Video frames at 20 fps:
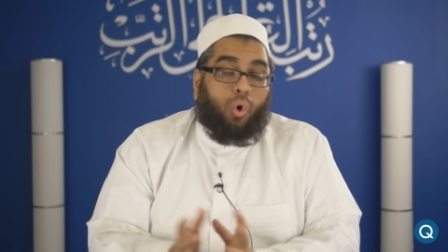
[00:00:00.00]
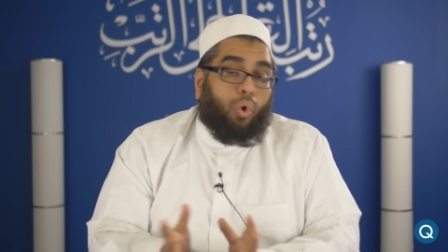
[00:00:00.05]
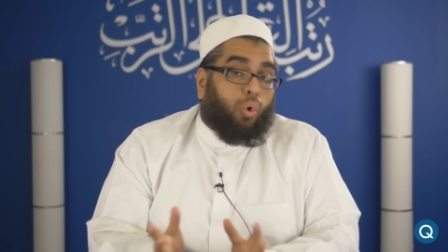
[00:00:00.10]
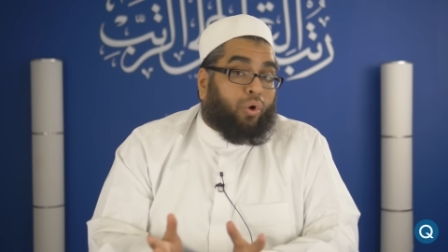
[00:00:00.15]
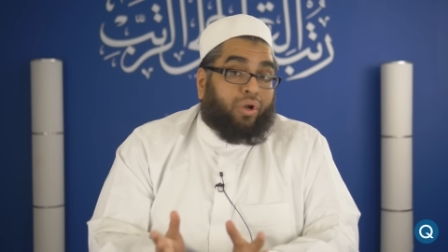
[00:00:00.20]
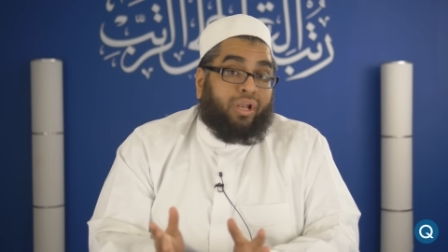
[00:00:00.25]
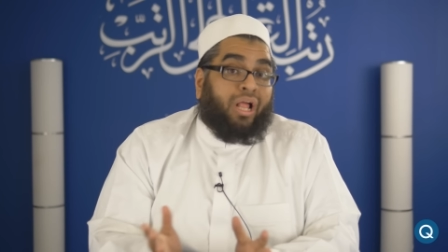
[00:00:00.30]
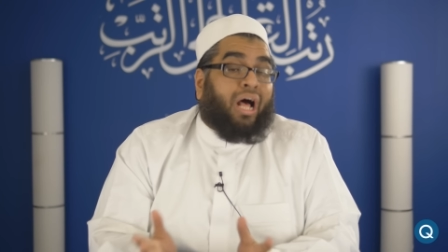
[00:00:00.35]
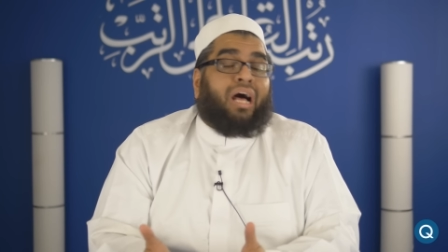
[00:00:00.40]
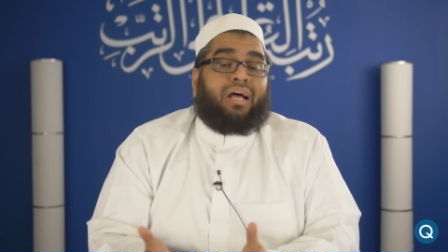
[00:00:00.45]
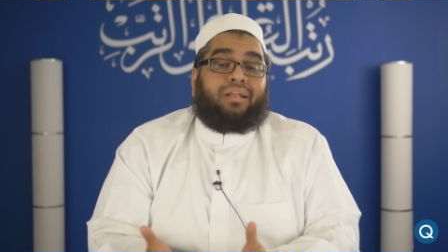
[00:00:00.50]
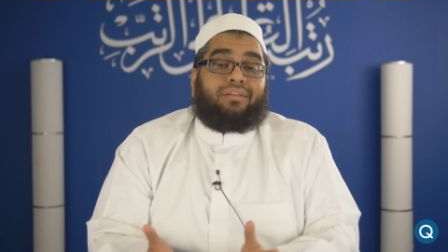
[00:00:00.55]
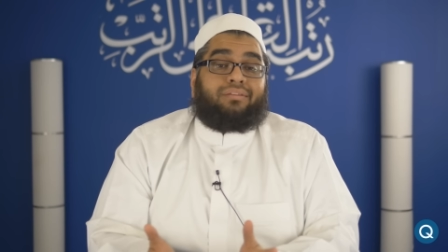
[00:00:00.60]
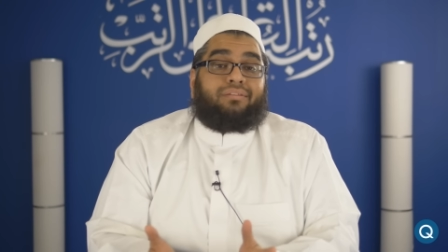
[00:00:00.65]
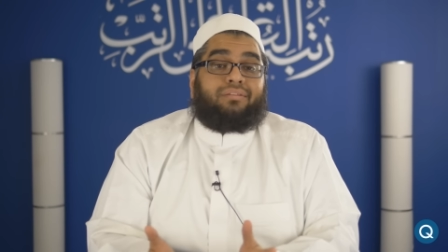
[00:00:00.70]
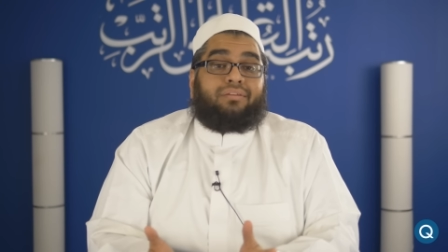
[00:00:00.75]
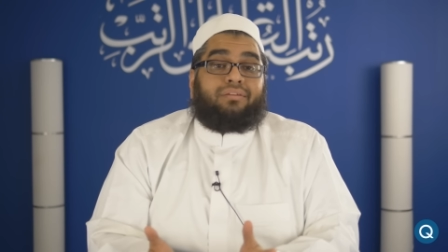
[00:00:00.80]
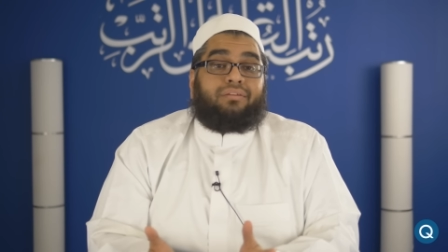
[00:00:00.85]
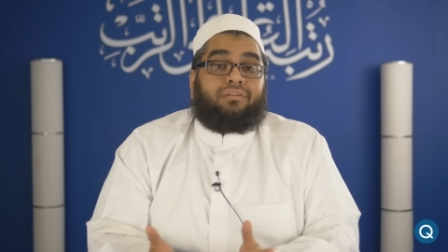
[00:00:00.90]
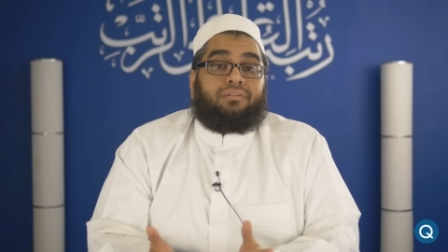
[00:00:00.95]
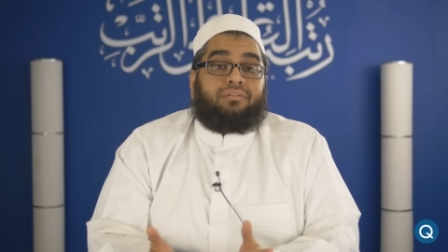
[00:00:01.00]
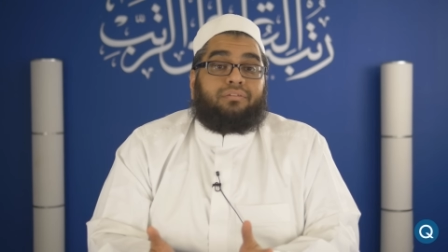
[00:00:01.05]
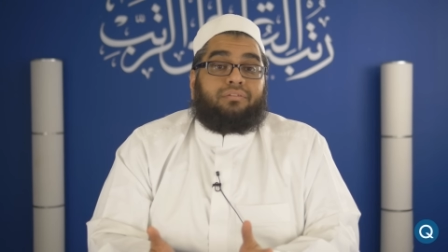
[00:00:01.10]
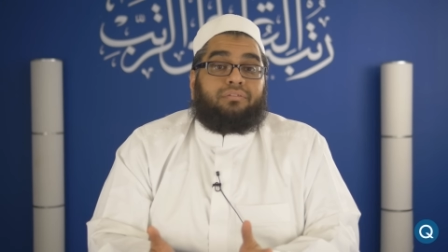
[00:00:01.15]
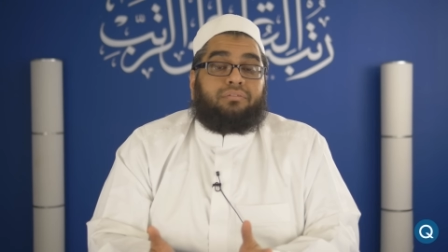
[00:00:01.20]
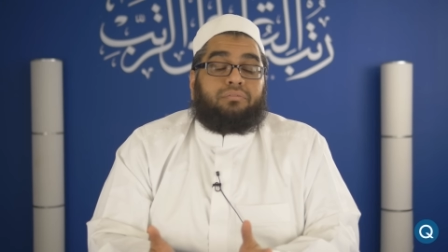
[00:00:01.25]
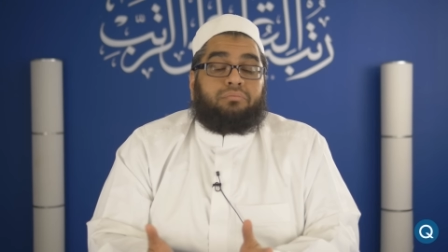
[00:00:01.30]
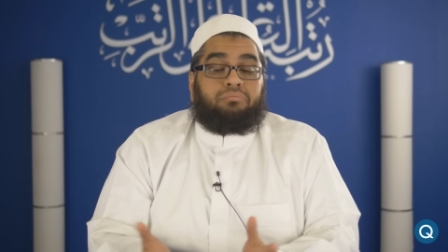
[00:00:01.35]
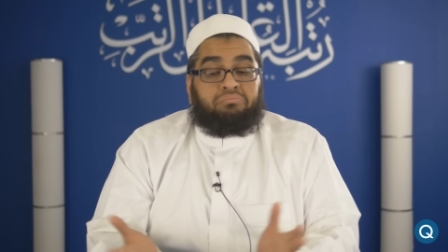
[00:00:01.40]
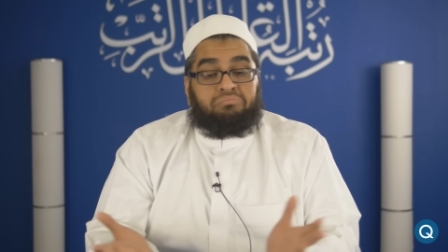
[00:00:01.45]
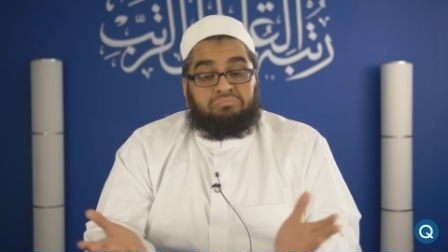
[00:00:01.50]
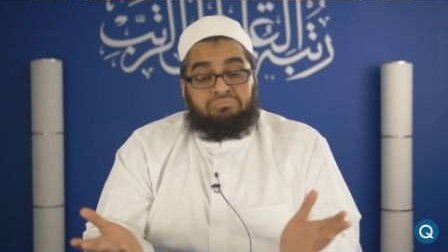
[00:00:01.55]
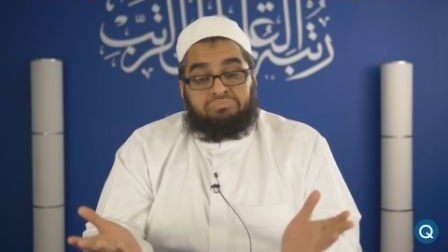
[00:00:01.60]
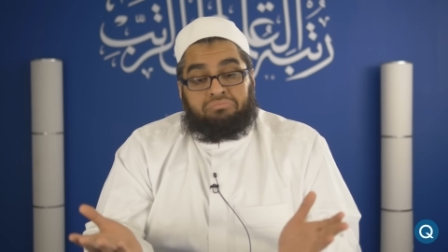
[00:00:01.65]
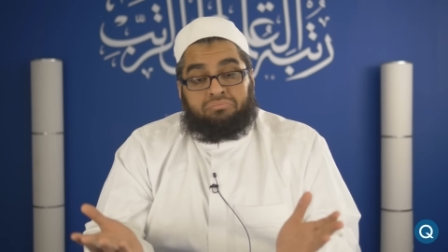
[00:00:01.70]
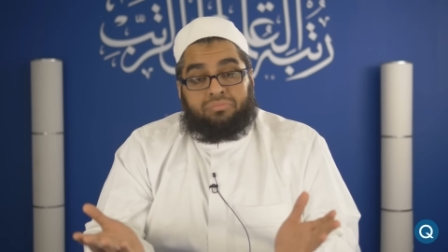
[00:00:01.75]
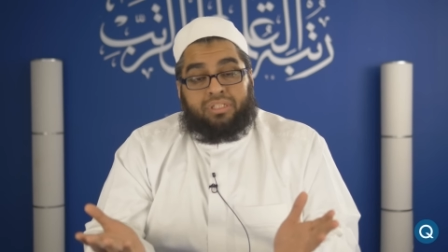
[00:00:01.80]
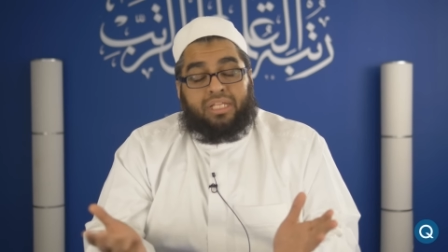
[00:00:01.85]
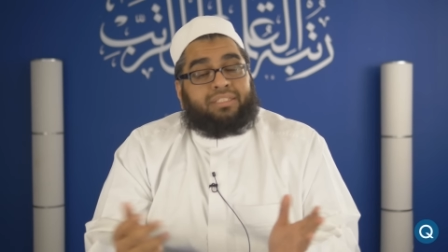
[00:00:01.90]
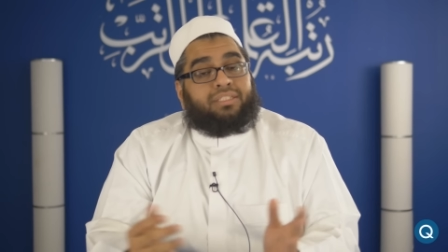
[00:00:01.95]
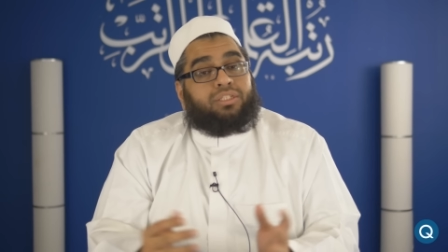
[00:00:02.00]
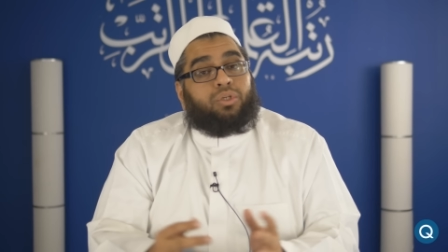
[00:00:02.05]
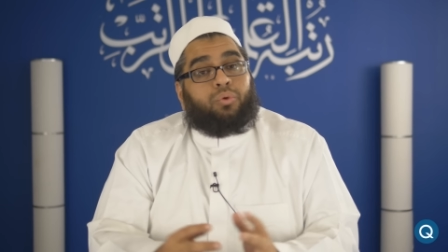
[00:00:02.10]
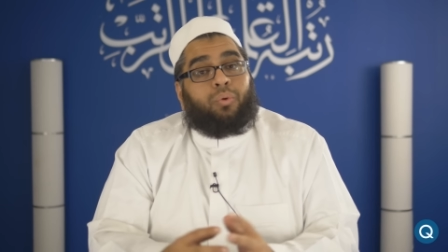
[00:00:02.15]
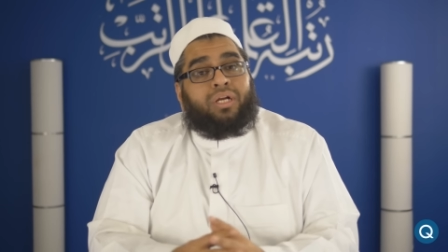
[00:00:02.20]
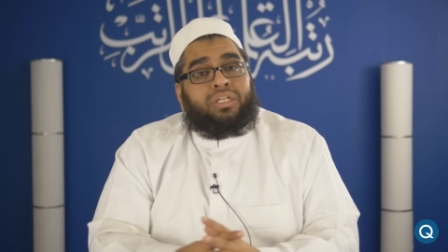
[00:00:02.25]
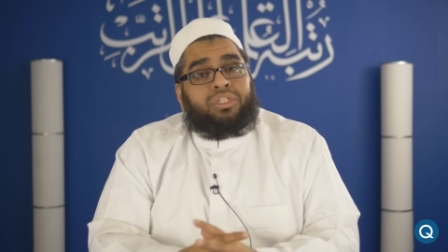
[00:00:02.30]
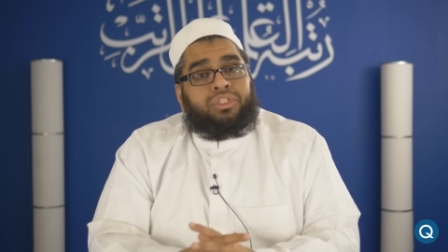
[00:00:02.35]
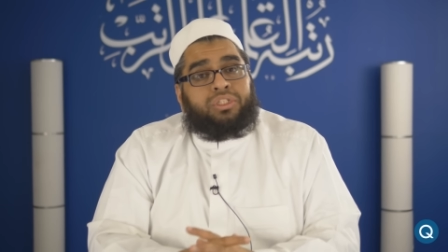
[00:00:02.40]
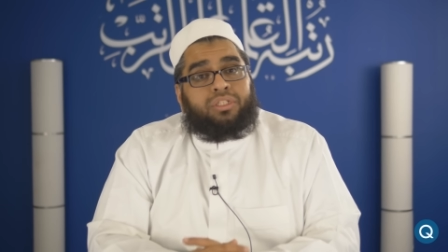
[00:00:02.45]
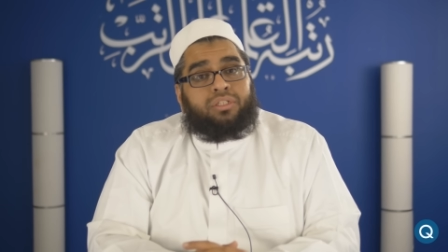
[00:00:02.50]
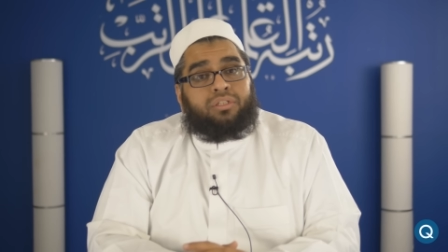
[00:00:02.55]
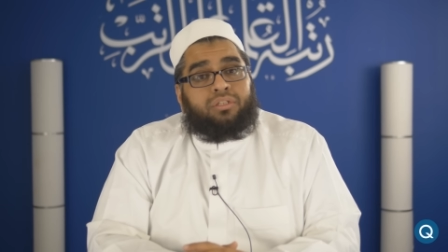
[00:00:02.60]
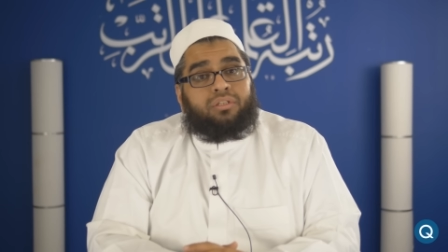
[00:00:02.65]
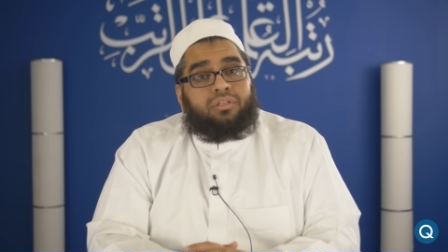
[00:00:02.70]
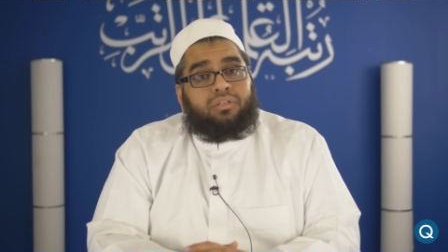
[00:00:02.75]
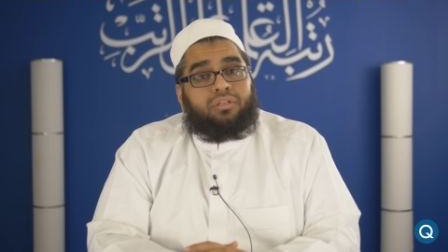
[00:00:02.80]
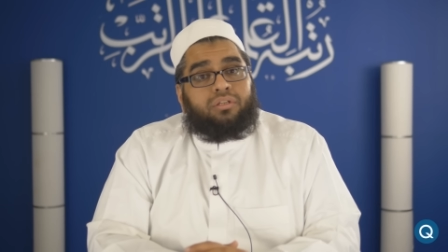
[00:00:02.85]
or not? That's the question.